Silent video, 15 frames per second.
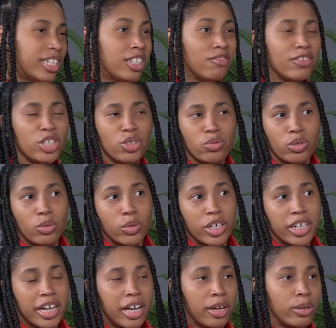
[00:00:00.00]
individual
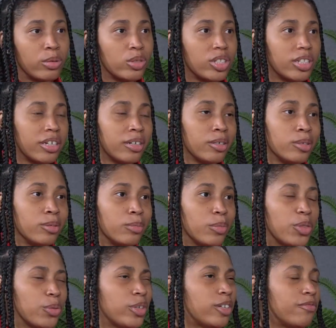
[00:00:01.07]
workouts, um,
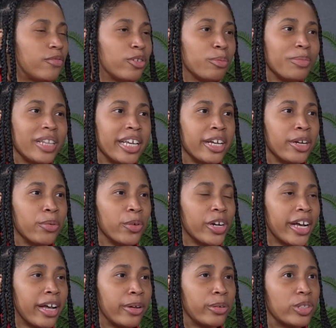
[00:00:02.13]
three to four player
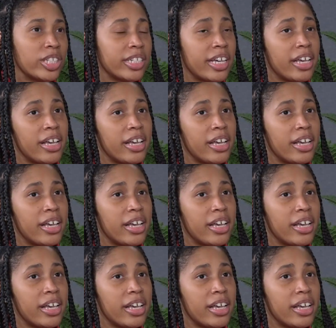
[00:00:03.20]
workouts,